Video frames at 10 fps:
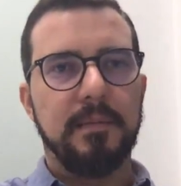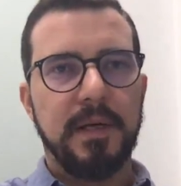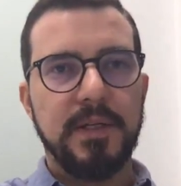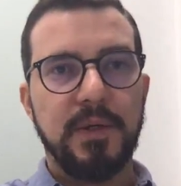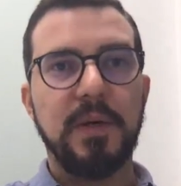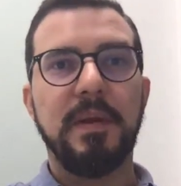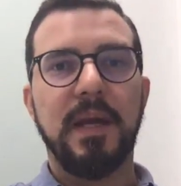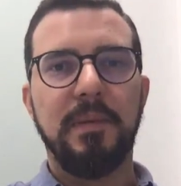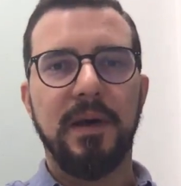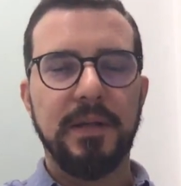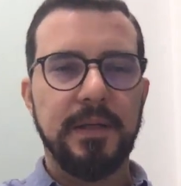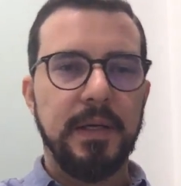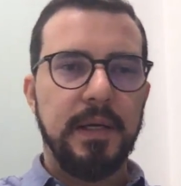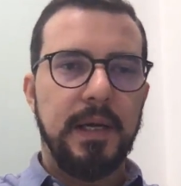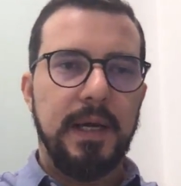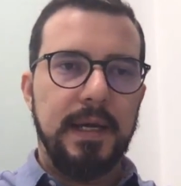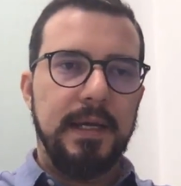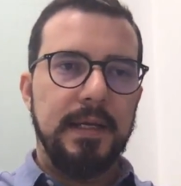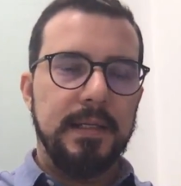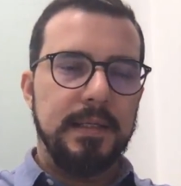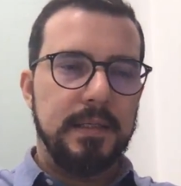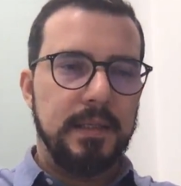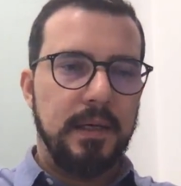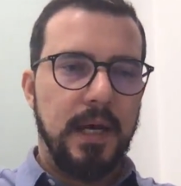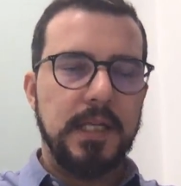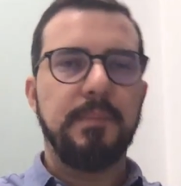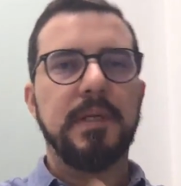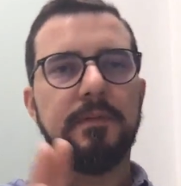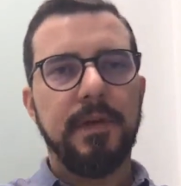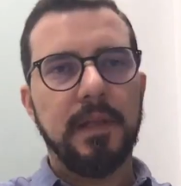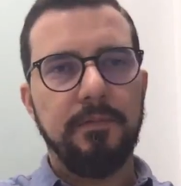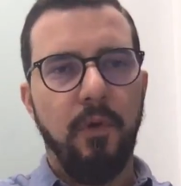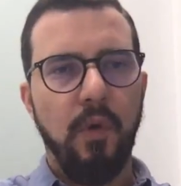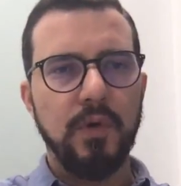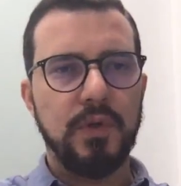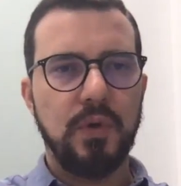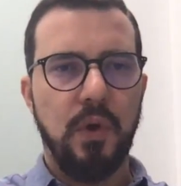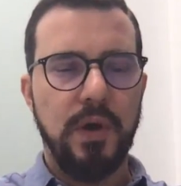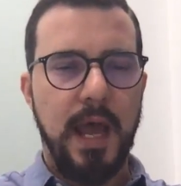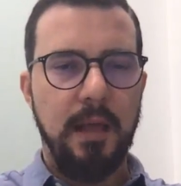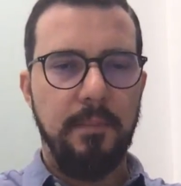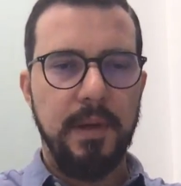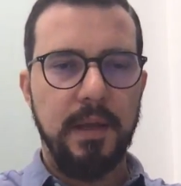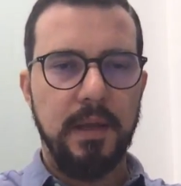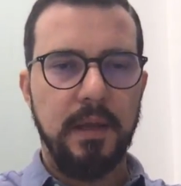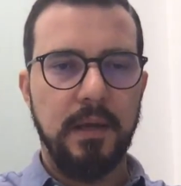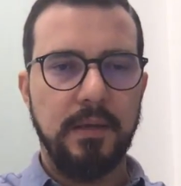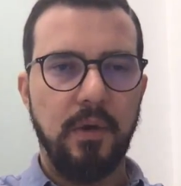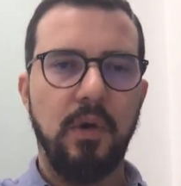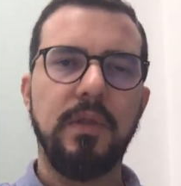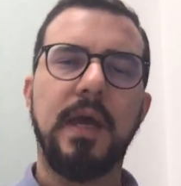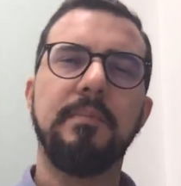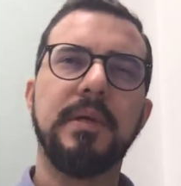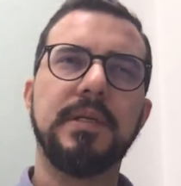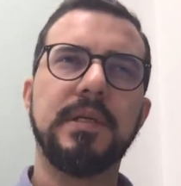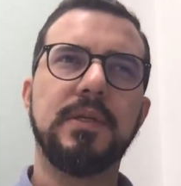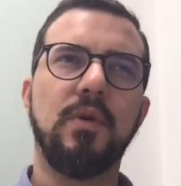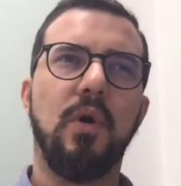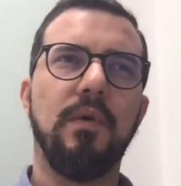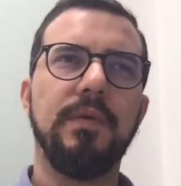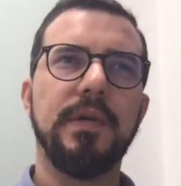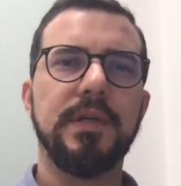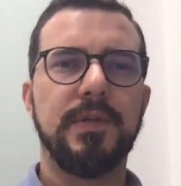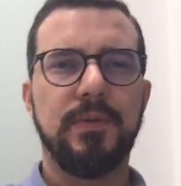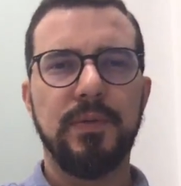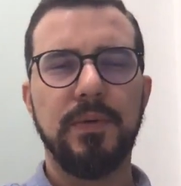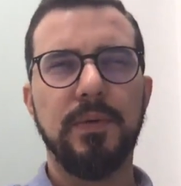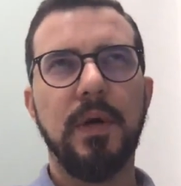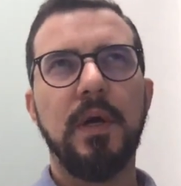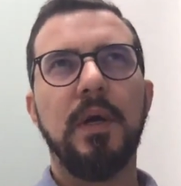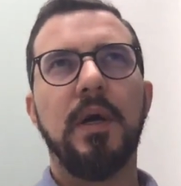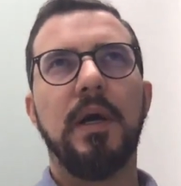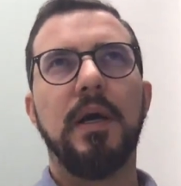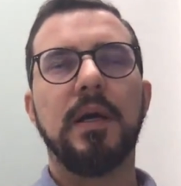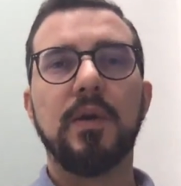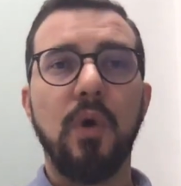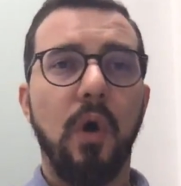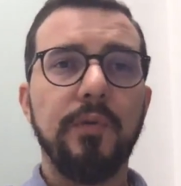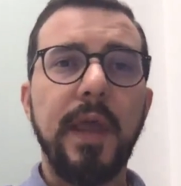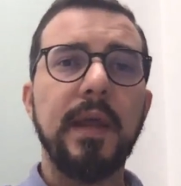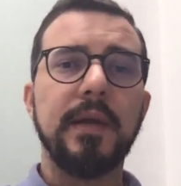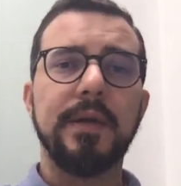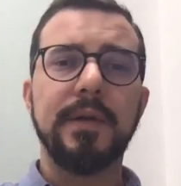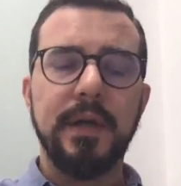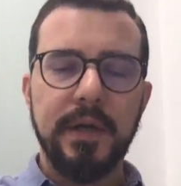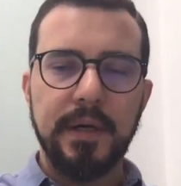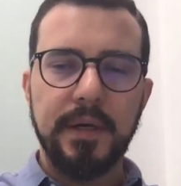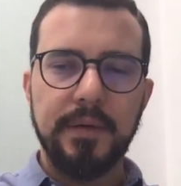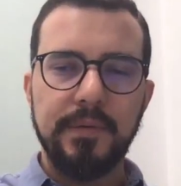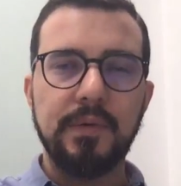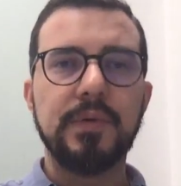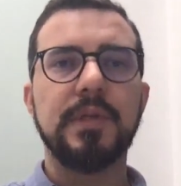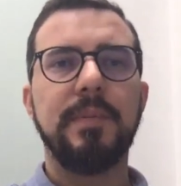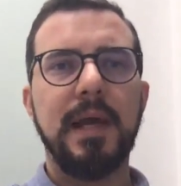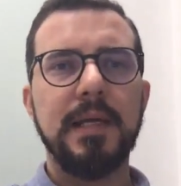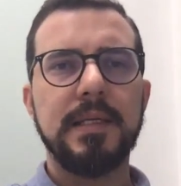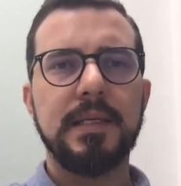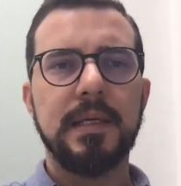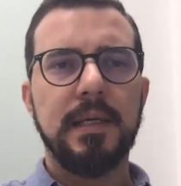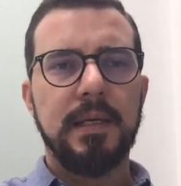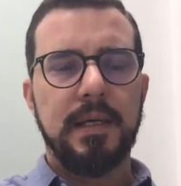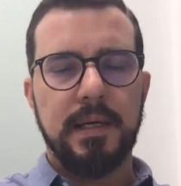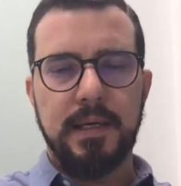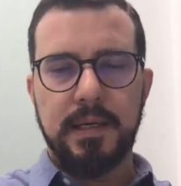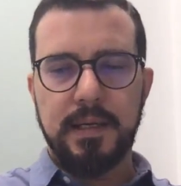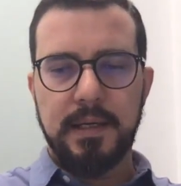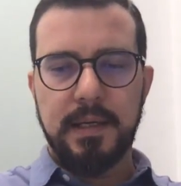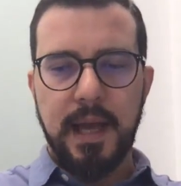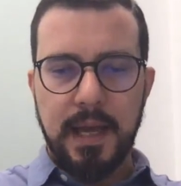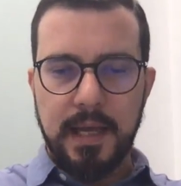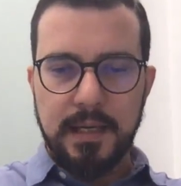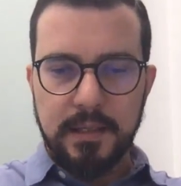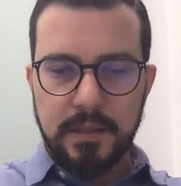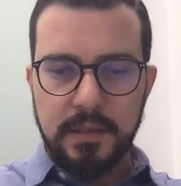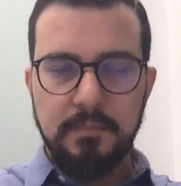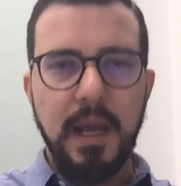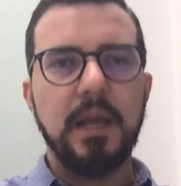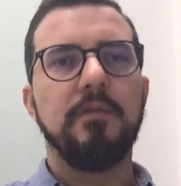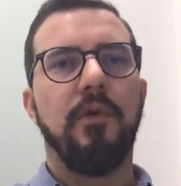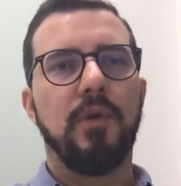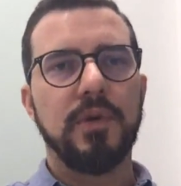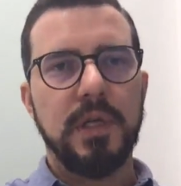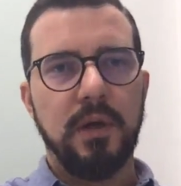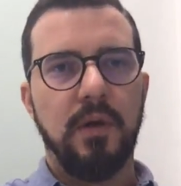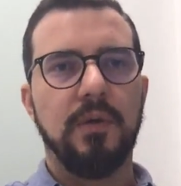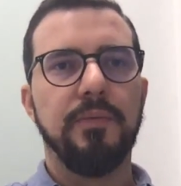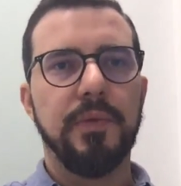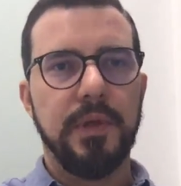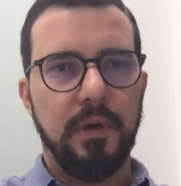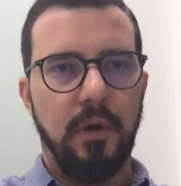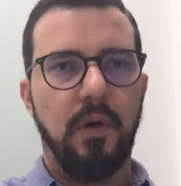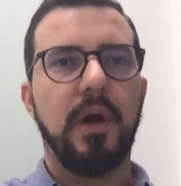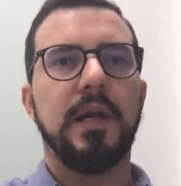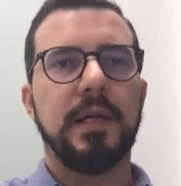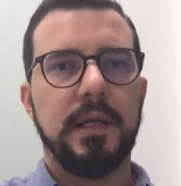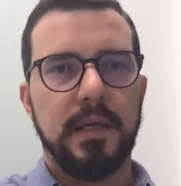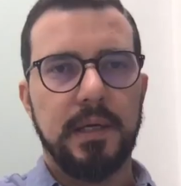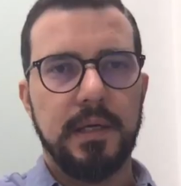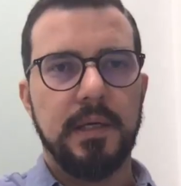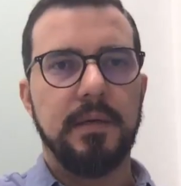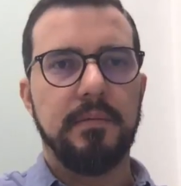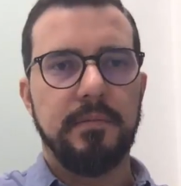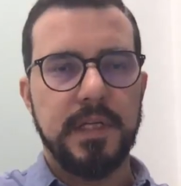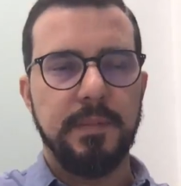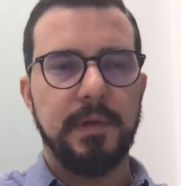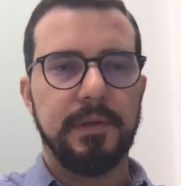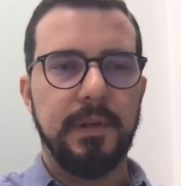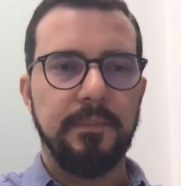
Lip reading: screaming about it. And I specifically focused on helping the online business owners to grow their user base and mainly focusing on the organic visibility.